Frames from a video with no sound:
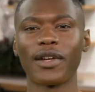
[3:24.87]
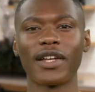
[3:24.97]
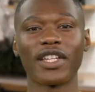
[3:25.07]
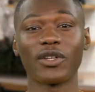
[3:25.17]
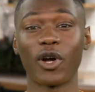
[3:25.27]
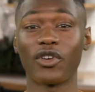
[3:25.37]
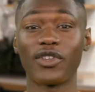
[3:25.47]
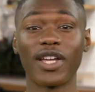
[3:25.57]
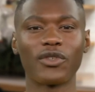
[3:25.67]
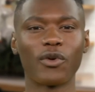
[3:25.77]
Each
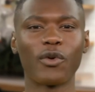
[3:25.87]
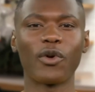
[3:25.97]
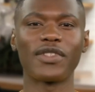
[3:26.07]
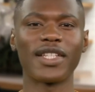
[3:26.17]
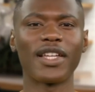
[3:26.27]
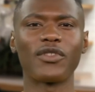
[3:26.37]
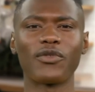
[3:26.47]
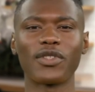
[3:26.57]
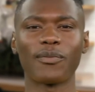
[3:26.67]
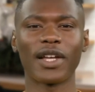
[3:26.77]
contractor on site shall
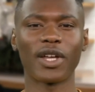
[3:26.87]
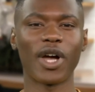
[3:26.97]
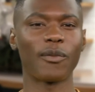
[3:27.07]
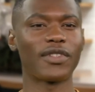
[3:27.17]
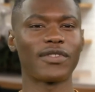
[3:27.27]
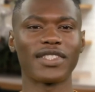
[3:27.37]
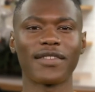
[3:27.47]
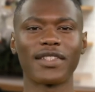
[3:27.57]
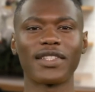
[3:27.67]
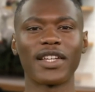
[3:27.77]
submit copies of
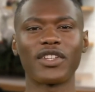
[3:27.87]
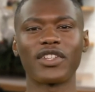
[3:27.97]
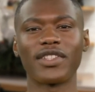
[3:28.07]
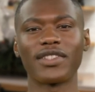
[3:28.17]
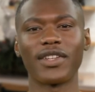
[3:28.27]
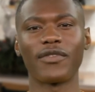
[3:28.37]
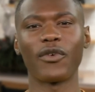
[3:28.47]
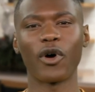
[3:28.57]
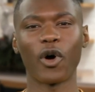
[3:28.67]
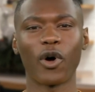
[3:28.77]
safety data sheets
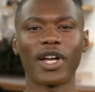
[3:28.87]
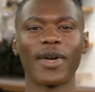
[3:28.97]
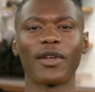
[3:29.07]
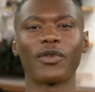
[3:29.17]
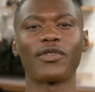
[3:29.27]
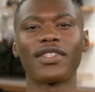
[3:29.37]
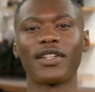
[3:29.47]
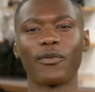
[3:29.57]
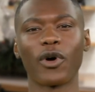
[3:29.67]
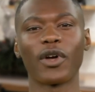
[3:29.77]
for all chemicals that are
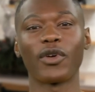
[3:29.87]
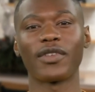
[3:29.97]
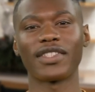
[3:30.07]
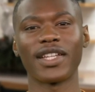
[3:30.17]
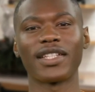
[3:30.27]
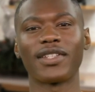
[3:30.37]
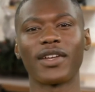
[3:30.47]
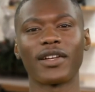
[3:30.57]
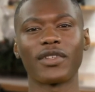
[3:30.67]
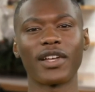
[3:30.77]
brought on site
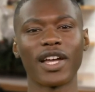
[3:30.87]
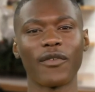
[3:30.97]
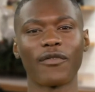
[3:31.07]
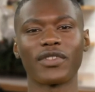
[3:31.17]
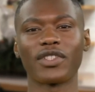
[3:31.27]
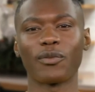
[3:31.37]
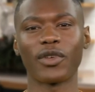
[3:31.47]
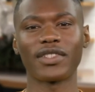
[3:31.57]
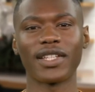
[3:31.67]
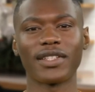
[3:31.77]
to the Elford
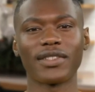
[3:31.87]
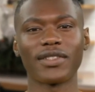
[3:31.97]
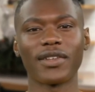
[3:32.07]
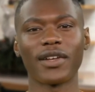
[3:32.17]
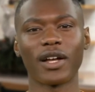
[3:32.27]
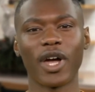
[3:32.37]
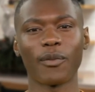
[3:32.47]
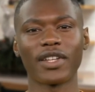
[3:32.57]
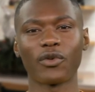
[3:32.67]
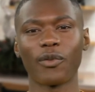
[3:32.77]
superintendent.
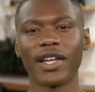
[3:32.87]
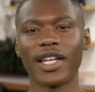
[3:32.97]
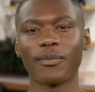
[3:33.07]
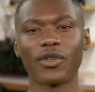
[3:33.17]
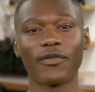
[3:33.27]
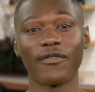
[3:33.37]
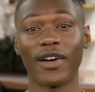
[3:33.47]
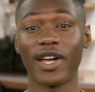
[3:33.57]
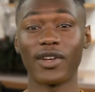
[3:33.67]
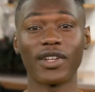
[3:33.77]
Copies will be kept on
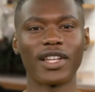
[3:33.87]
file in the